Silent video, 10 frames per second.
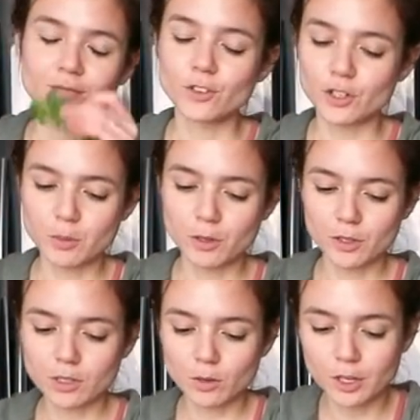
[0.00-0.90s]
just smells
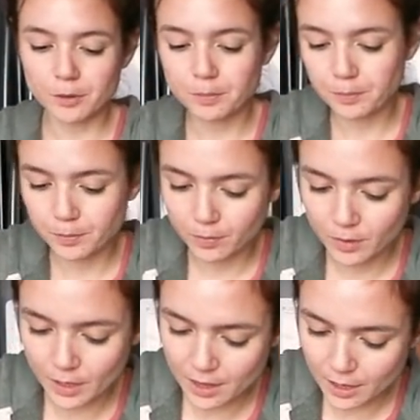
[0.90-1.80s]
so good. I
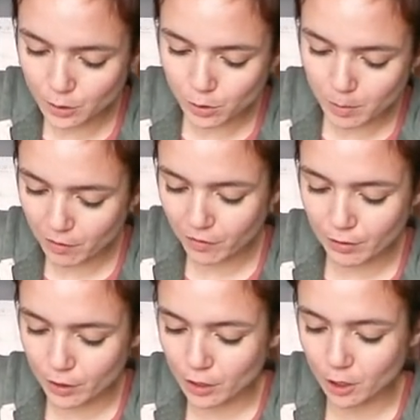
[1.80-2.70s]
think it's one of my
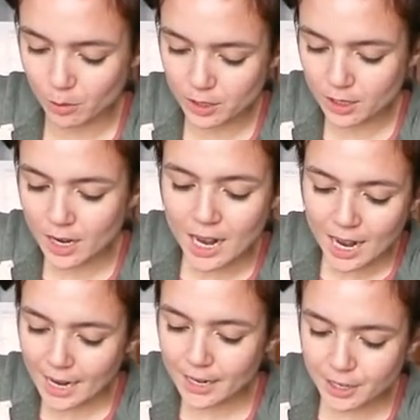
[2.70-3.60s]
favorite herbs.
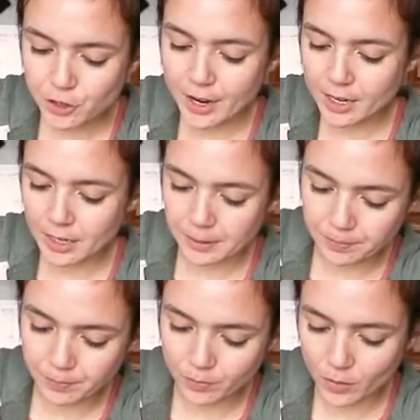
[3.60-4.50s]
I need to try to
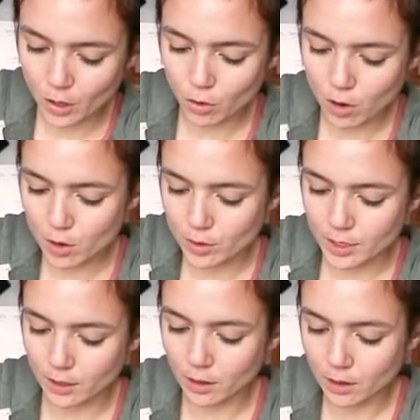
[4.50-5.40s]
grow
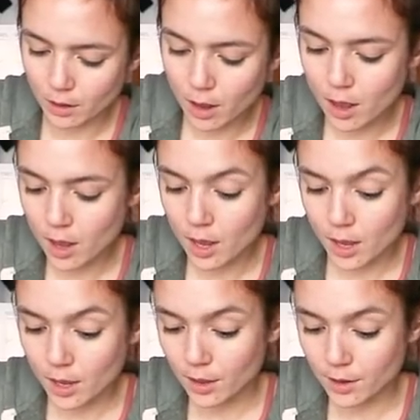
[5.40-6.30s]
dill
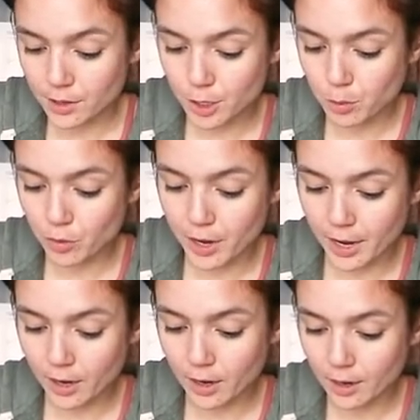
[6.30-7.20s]
this
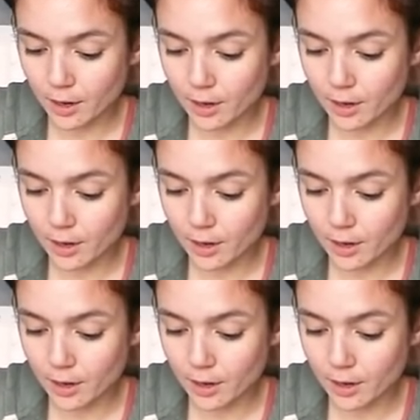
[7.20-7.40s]
spring.